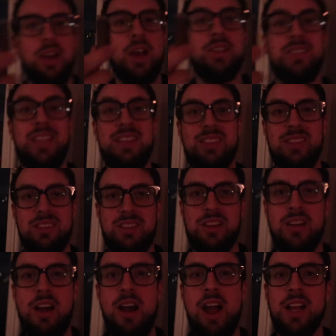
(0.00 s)
a decent
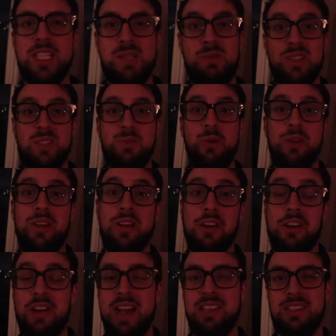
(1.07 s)
cigar and someone's smoking a
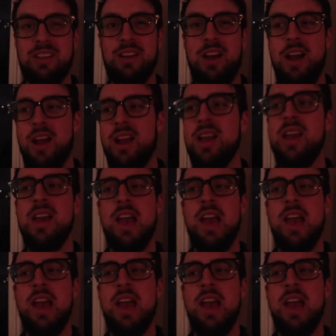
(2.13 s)
great cigar?